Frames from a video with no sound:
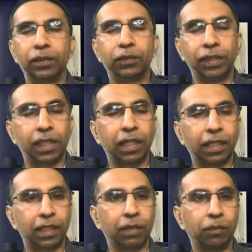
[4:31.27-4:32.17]
We
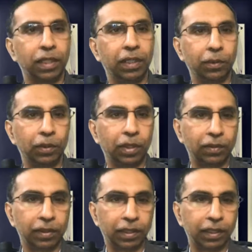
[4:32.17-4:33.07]
started the company in
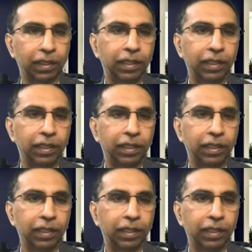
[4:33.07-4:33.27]
2000,